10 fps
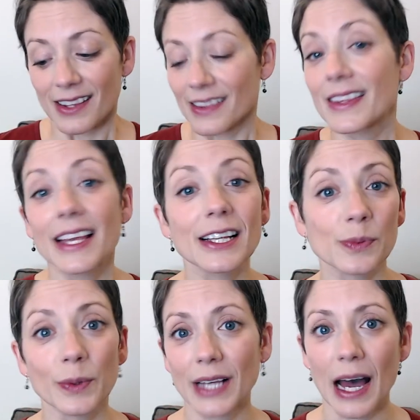
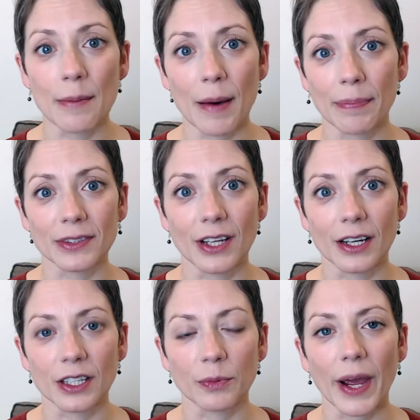Things will come up
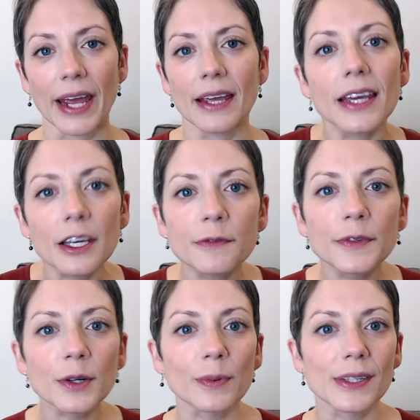along the way. If
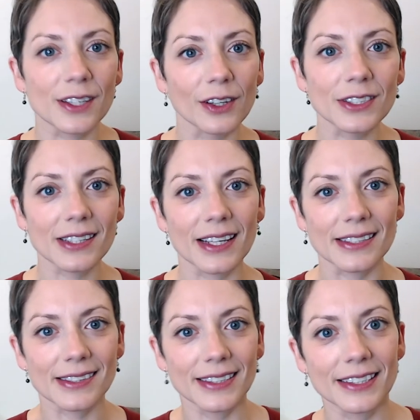your results
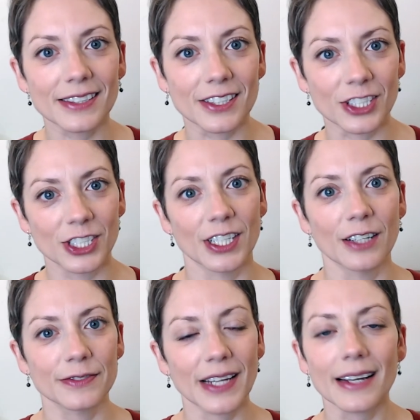list needs to
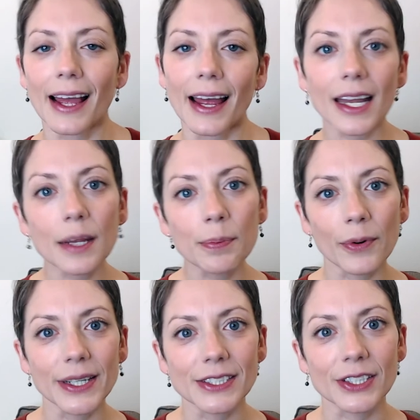shift at any
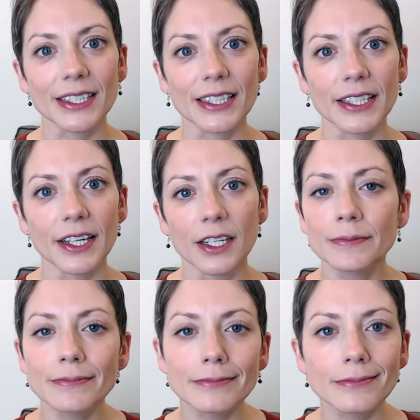point during the
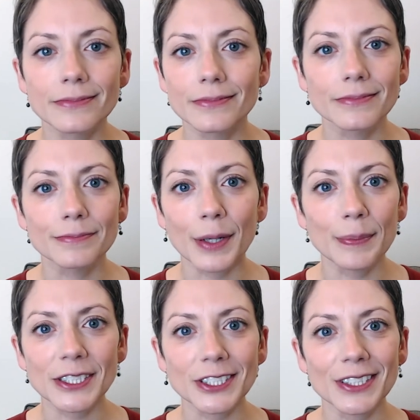year,
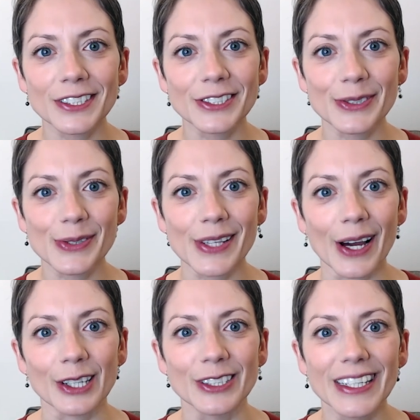permission to do so.